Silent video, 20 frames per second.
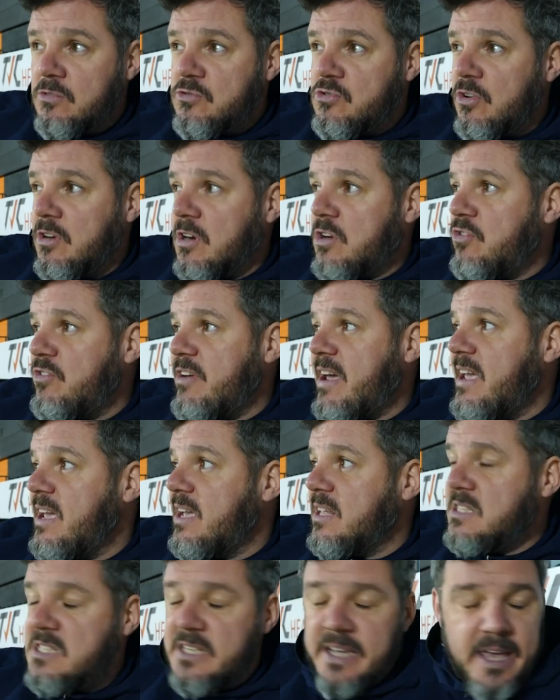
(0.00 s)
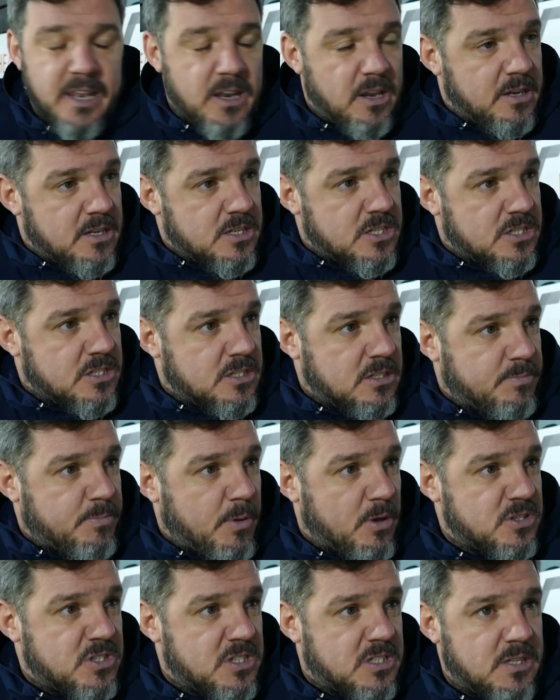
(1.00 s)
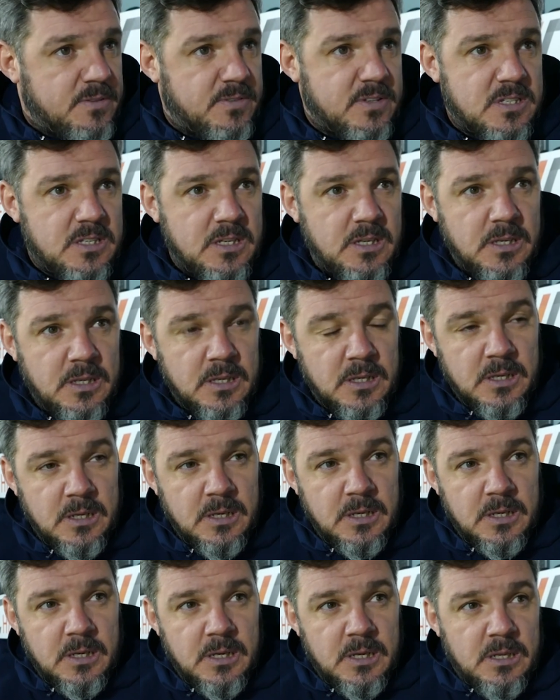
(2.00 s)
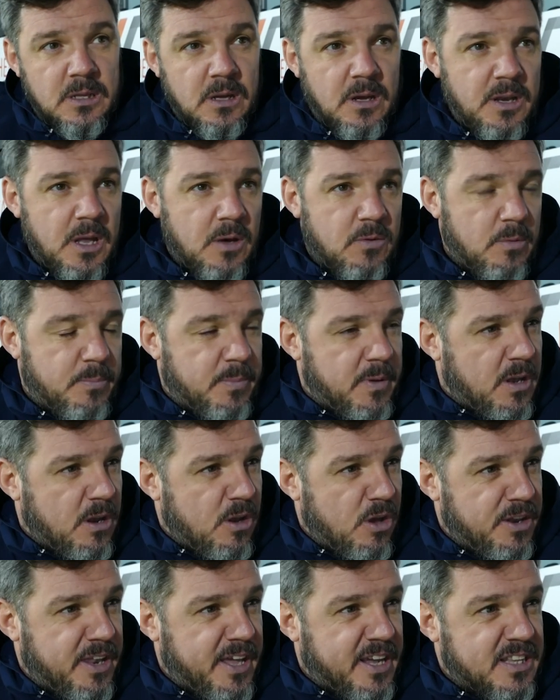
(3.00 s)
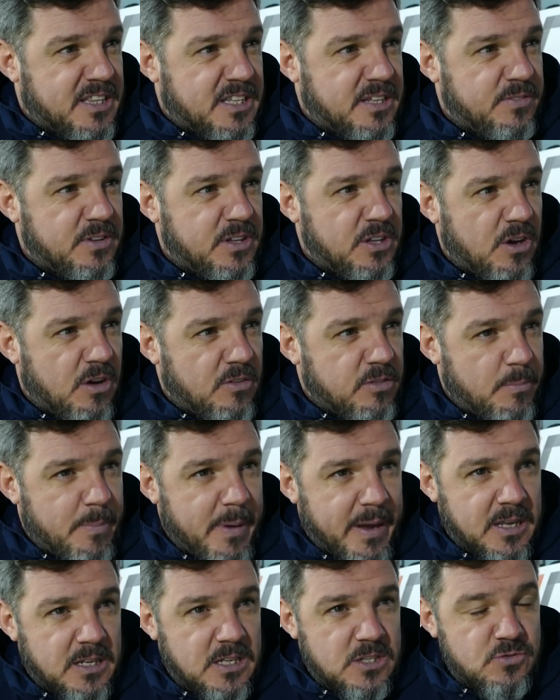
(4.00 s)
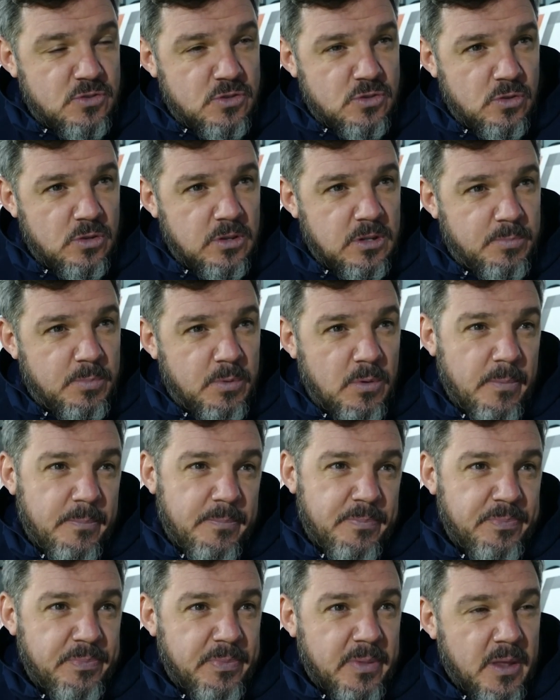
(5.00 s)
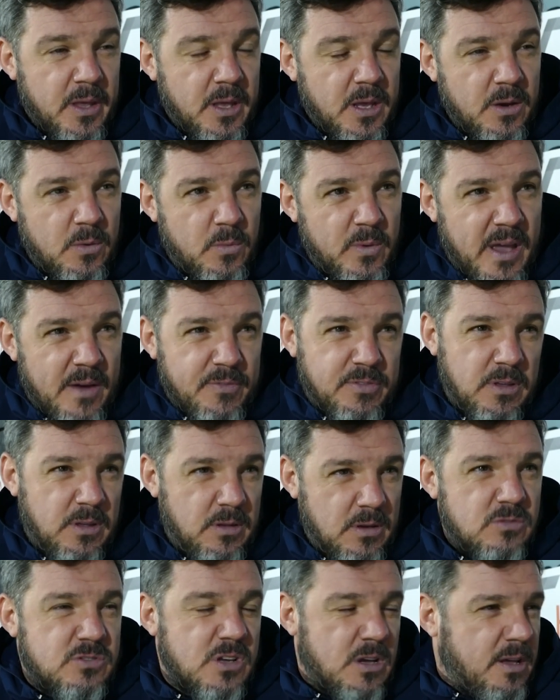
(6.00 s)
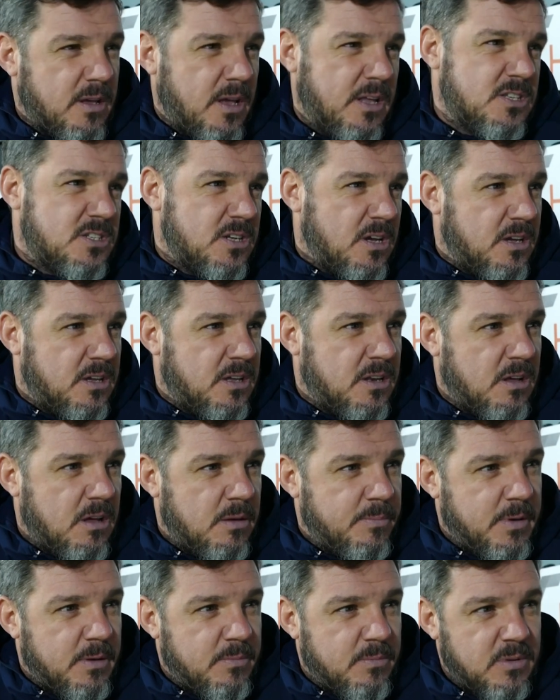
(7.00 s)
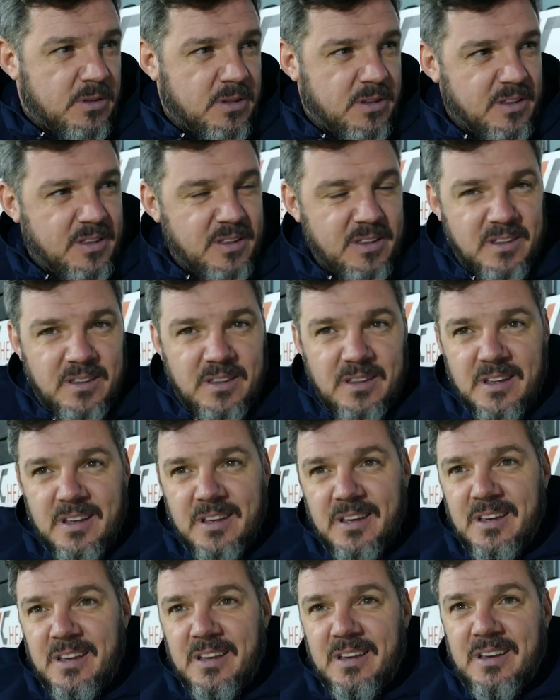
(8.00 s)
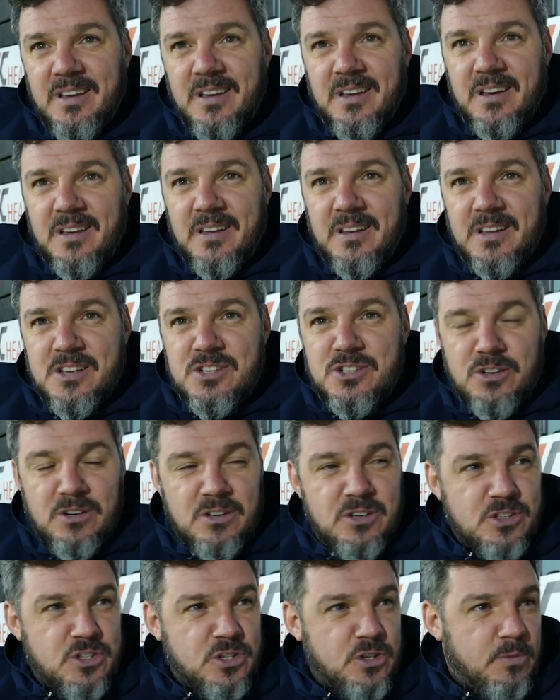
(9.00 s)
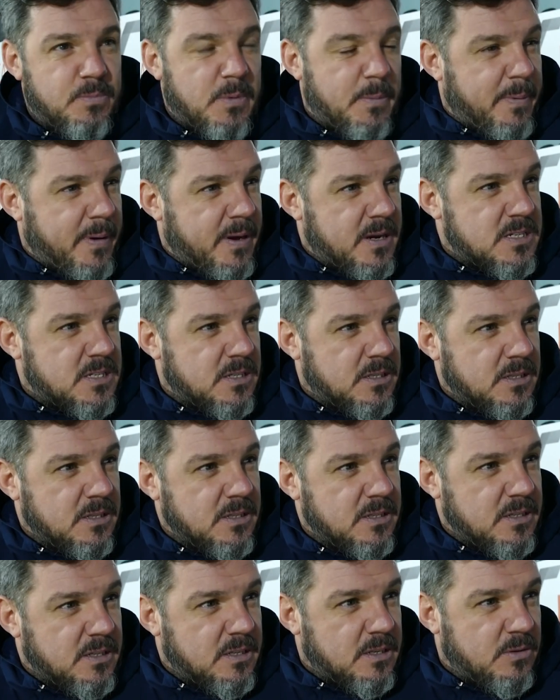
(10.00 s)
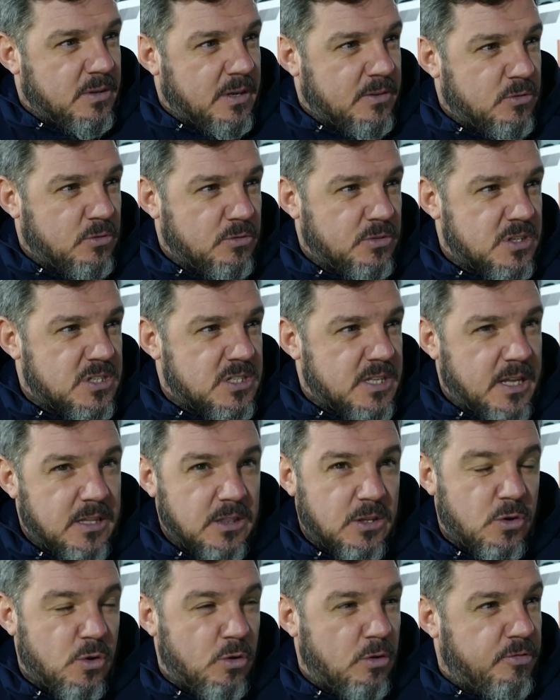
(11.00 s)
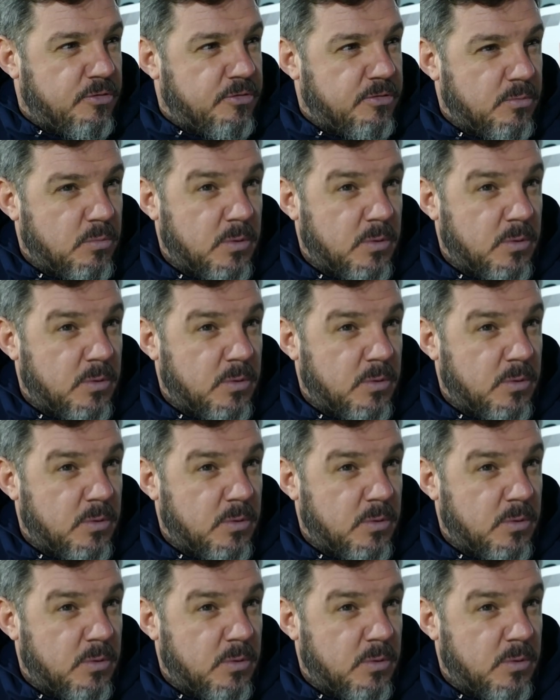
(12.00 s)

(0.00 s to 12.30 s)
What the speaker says: trying to create a togetherness, positivity. I know there'll be a lot of negativity off the back of this result, but we have to use our heads here, you know what I mean? Unless you're a stupid person, you know, you have to understand the gulf